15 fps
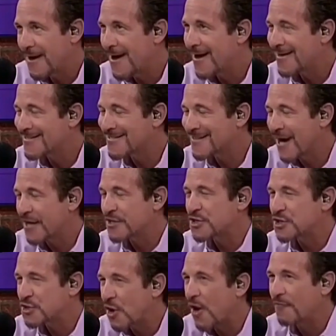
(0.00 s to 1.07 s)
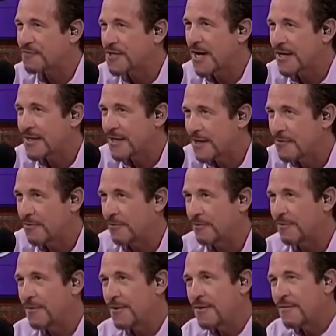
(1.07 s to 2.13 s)
And it's not a soft take
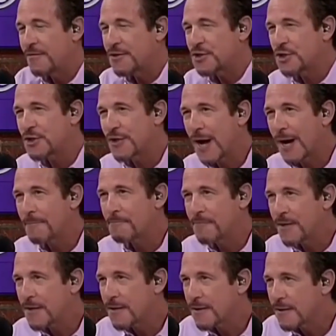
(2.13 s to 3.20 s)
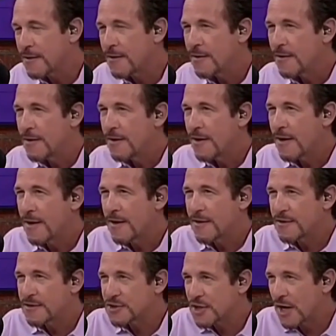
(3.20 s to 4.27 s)
either. This should not be
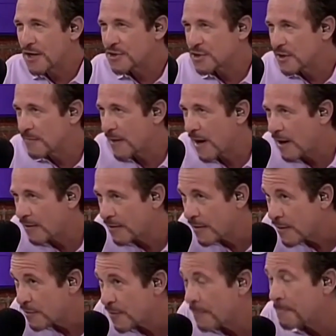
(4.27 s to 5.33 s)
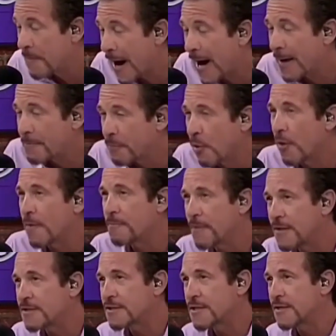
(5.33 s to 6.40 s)
a discussion about the bad boy
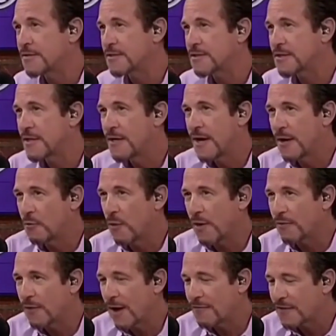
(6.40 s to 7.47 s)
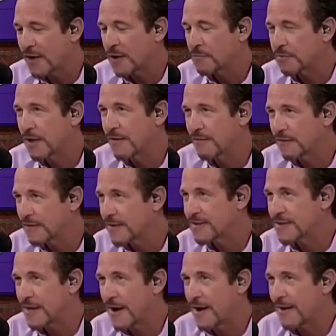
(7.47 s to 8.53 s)
Pistons and whether or not they could play in the league
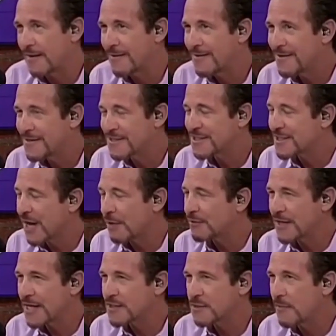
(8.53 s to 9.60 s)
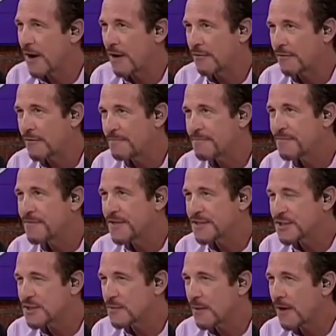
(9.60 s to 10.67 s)
today. This is not what that's about.
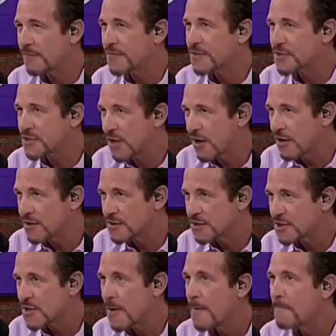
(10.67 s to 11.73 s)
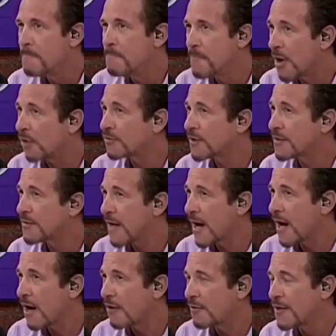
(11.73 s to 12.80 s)
This is about the Suns melting
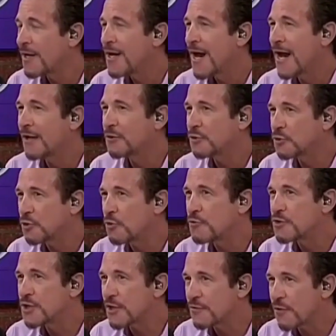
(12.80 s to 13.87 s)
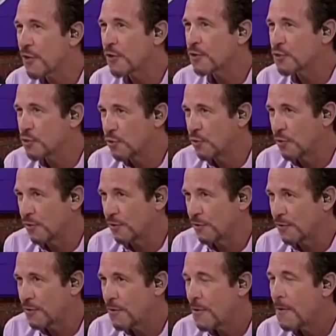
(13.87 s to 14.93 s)
down and losing their
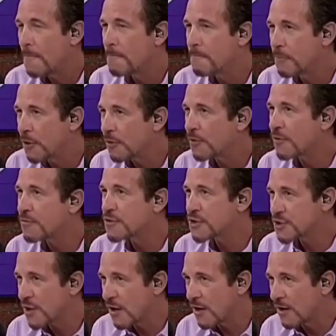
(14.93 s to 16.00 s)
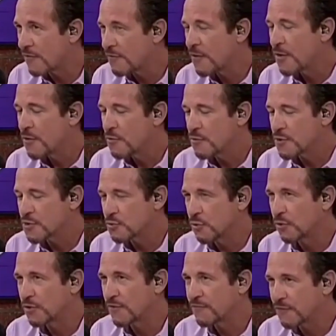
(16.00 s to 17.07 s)
cool. Booker's shove was
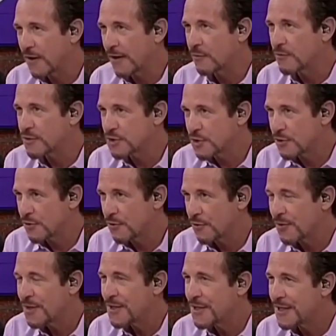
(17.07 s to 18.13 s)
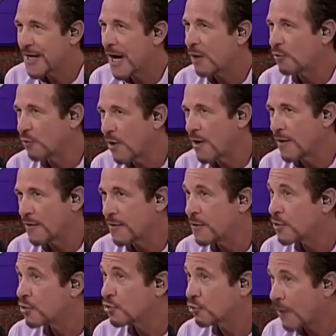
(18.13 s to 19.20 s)
ruled a flagrant two. He got run.
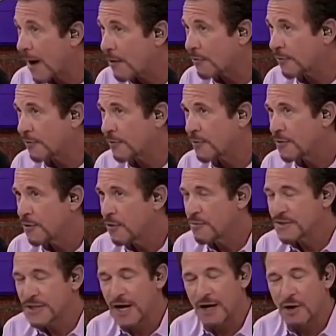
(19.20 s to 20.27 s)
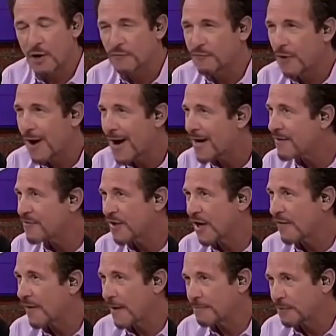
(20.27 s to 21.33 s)
Crowder, who was not called for anything
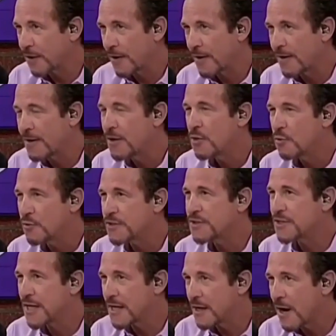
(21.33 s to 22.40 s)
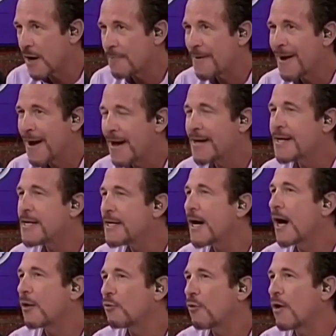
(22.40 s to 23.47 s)
on that play, was teed up and he
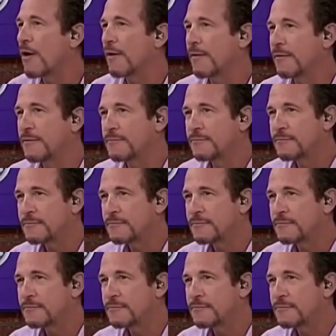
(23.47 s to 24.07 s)
got run.